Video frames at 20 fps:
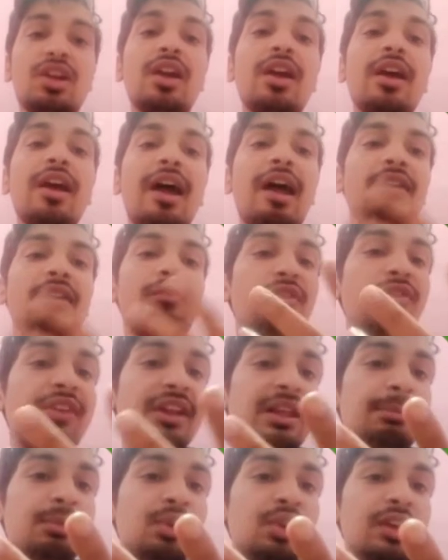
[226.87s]
And
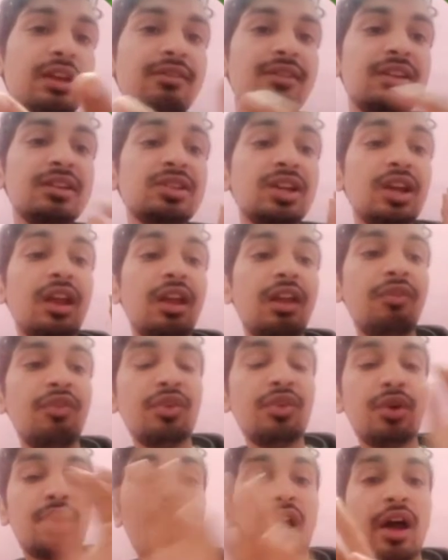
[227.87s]
50 moving average, if
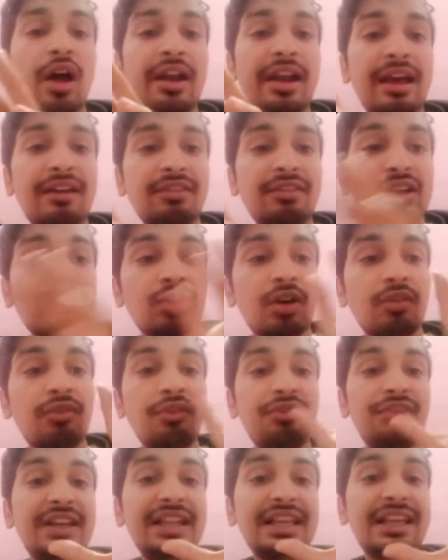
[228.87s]
you draw an average for
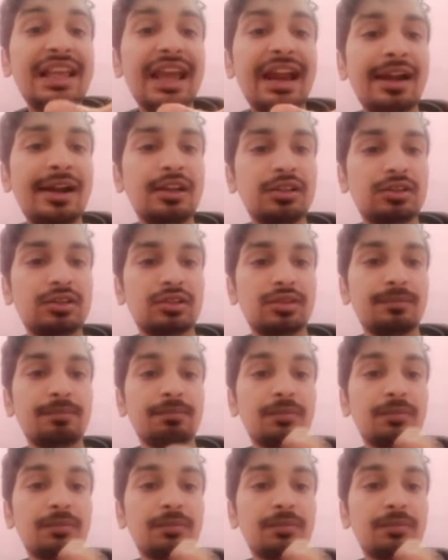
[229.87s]
50 candles,